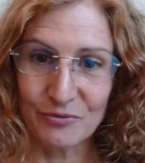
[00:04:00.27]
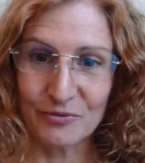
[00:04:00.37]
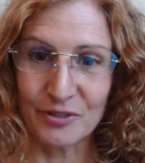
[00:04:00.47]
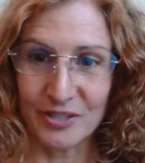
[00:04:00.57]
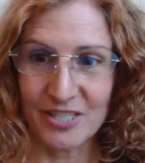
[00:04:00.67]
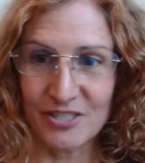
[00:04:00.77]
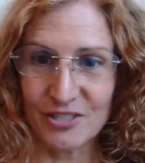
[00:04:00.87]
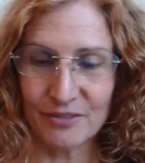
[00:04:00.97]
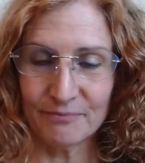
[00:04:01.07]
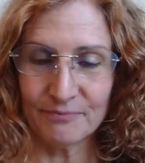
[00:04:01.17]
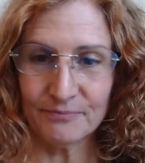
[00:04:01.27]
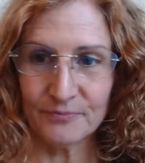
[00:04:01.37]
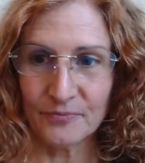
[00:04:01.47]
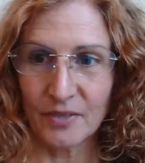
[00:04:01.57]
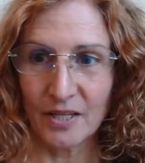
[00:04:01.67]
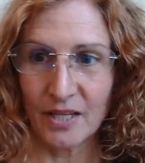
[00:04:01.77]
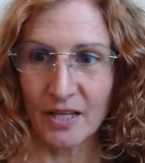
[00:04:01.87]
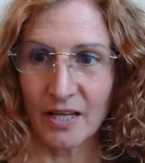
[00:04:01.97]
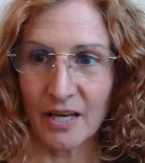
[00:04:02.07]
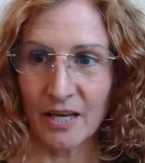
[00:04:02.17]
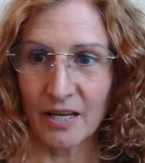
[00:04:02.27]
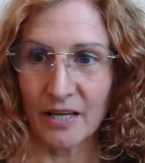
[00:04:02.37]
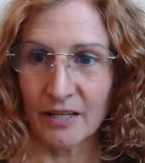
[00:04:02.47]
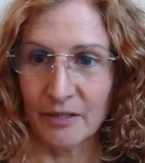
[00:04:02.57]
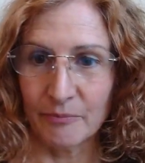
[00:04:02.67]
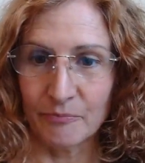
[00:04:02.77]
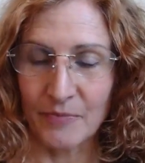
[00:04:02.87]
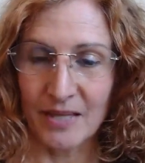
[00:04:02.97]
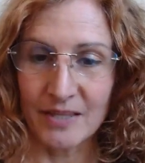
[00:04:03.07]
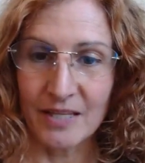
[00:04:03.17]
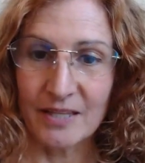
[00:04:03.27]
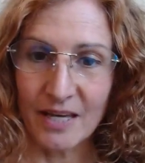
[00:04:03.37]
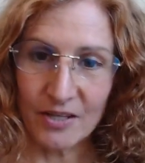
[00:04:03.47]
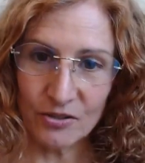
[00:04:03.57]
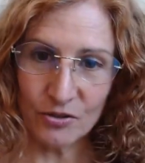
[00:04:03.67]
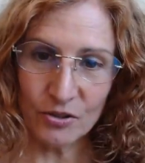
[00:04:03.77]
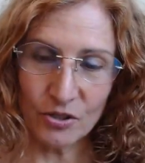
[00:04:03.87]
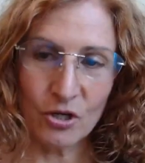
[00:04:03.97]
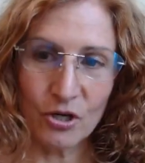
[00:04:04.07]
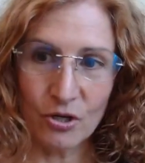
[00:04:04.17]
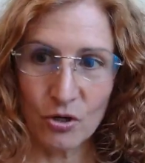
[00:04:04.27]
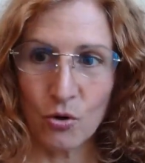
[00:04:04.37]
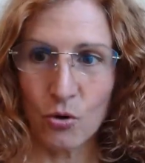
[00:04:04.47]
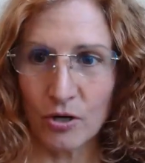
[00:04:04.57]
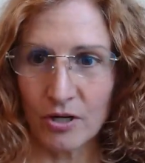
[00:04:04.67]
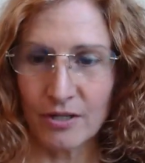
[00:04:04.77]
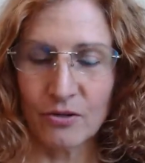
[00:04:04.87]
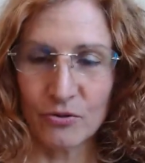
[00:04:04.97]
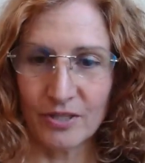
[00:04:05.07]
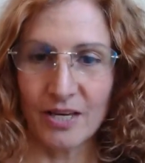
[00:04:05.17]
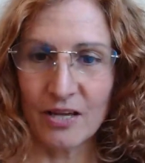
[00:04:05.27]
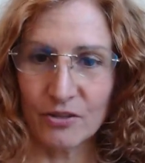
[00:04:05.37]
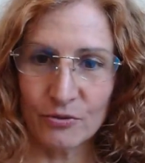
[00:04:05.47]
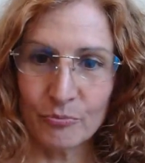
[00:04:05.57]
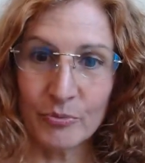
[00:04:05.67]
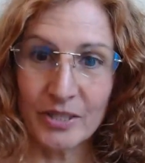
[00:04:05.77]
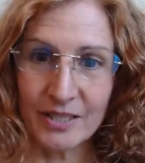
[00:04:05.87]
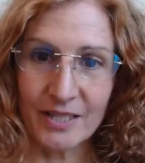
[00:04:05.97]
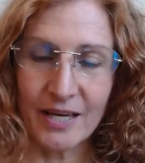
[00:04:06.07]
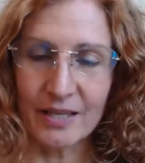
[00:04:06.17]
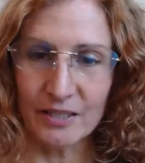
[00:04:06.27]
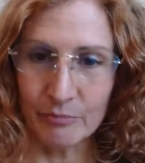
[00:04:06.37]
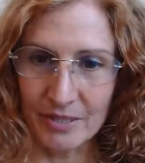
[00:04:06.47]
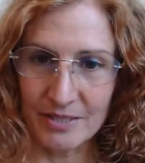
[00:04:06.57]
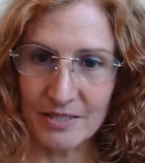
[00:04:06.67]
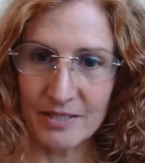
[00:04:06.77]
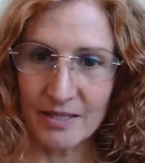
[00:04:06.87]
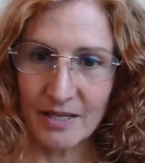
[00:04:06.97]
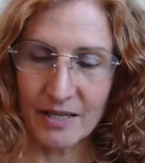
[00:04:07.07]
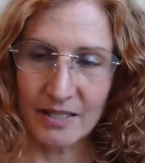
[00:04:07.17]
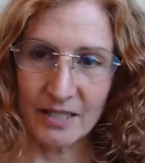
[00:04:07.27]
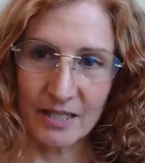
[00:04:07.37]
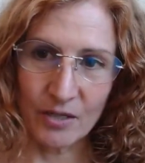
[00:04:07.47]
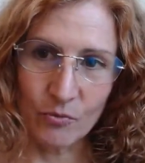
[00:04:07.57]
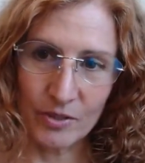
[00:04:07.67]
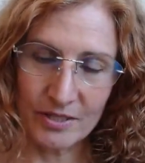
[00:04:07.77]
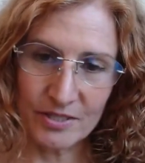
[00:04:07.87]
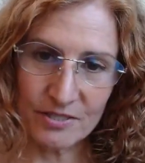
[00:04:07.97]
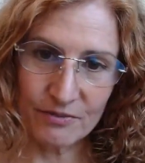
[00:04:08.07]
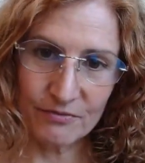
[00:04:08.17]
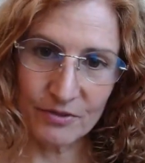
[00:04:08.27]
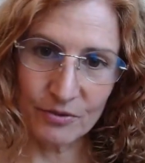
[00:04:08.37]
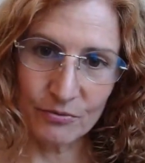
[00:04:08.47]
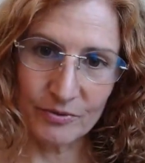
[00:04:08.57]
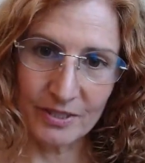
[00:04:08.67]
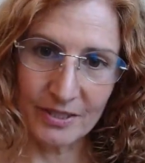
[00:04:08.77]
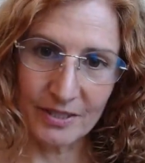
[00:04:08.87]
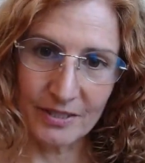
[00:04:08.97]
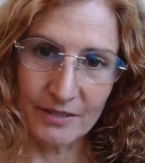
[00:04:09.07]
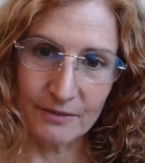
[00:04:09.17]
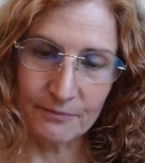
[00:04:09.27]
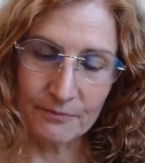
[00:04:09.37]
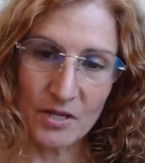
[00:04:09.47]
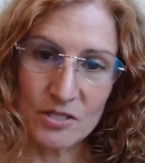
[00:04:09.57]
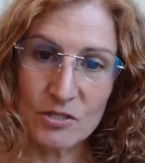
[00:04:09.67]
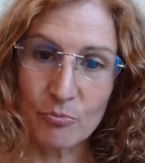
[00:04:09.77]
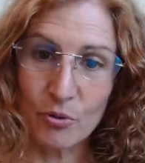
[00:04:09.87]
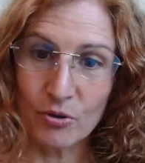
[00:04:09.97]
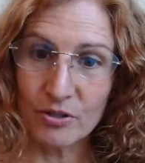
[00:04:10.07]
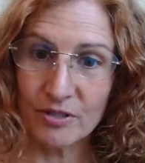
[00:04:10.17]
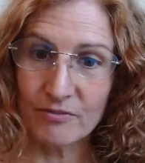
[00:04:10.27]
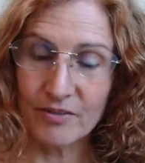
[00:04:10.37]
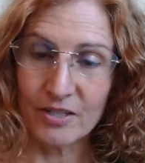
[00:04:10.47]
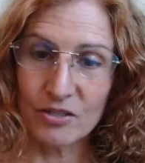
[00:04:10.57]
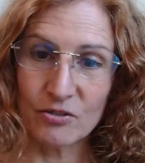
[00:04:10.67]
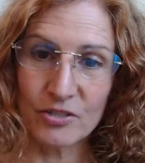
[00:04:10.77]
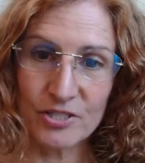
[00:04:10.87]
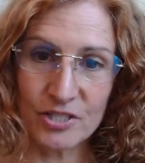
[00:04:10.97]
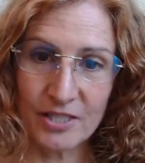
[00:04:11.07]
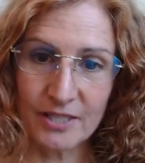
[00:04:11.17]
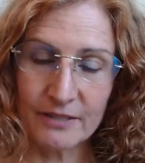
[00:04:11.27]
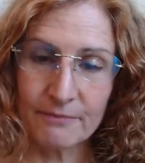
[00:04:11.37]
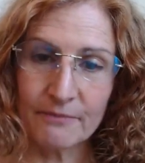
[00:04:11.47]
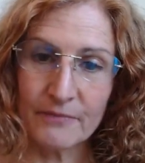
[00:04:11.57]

flourish. And then the other core, or the other big elements, again, I want this to feel really supportive and nourishing,